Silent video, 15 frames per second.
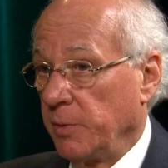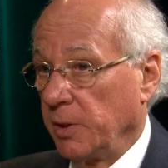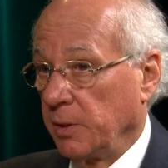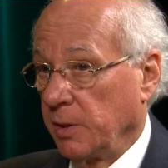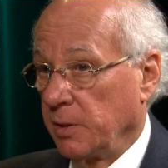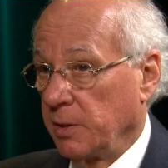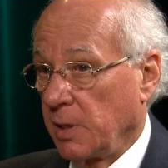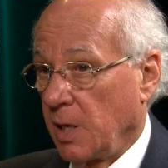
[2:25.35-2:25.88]

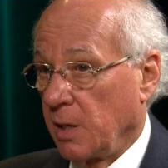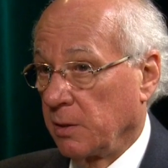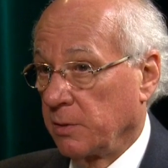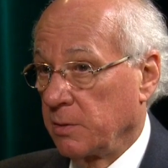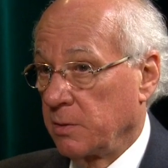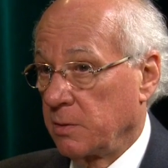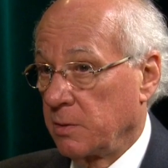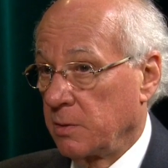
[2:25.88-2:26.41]
million
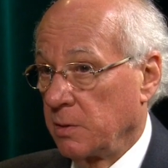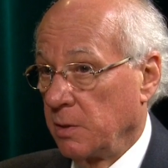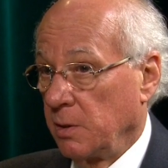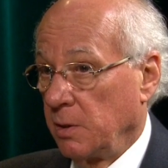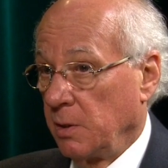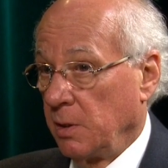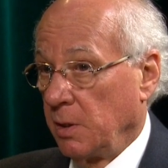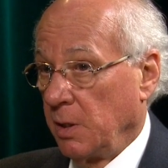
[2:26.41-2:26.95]

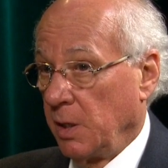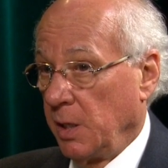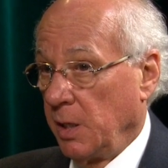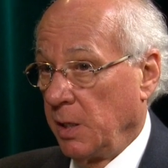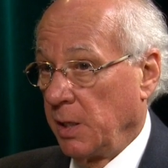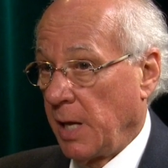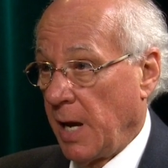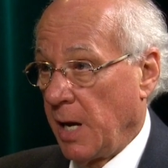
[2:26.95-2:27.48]

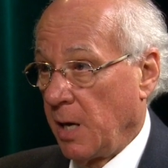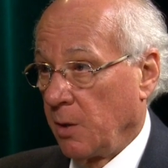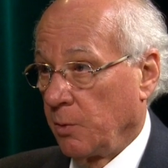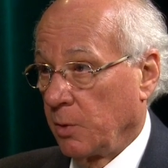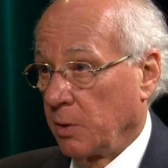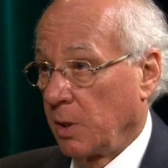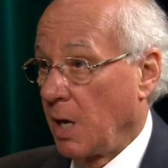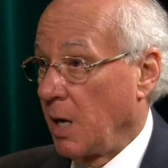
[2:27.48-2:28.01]
in
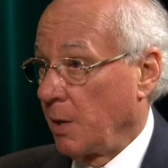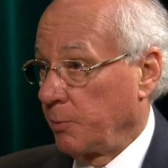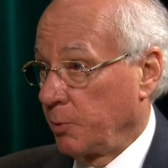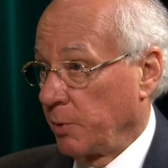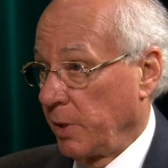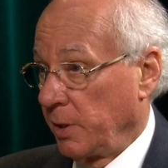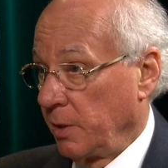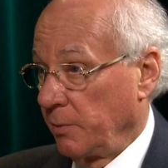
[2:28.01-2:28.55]
our
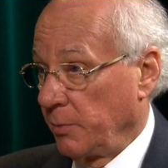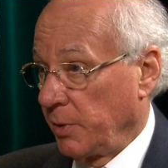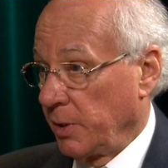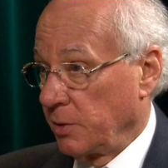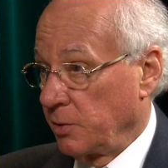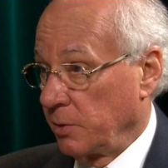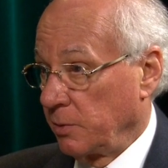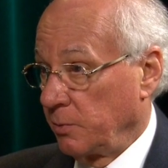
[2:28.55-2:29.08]
operating
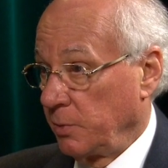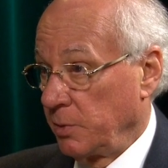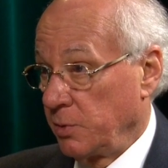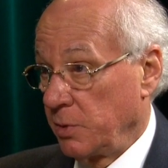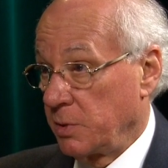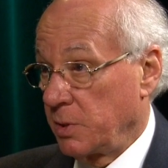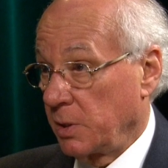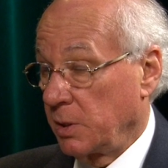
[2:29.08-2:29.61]
budget, which
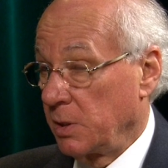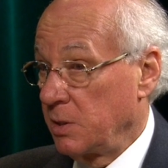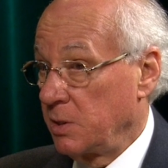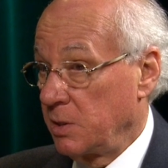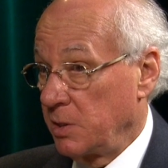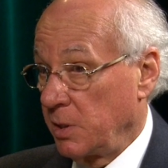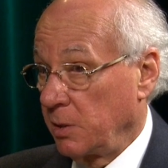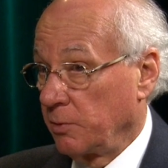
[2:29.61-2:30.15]
is a
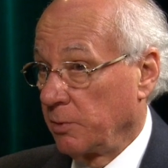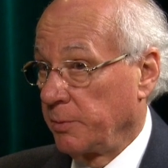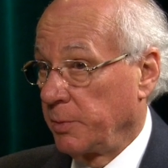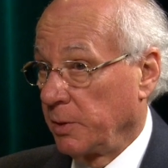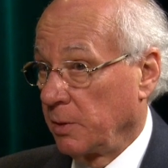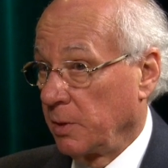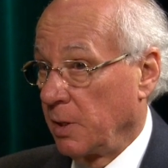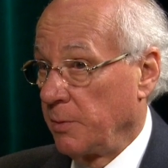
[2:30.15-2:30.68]

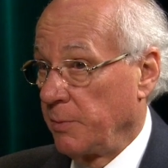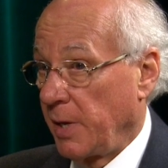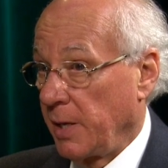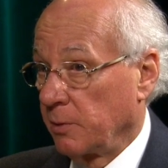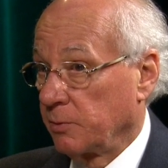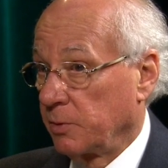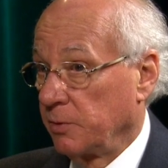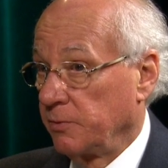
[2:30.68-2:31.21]
considerable
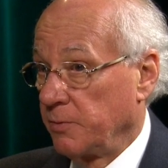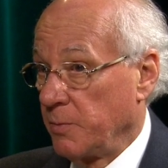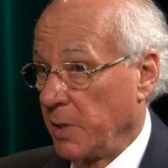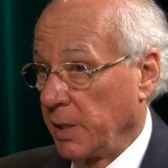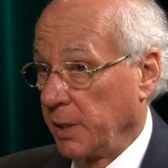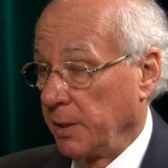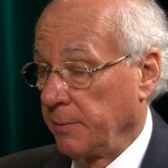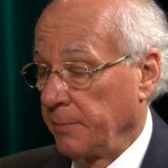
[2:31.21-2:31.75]
amount of
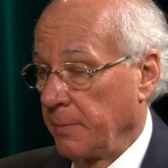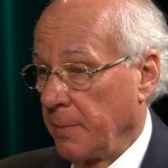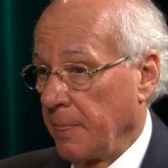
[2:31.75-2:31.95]
money.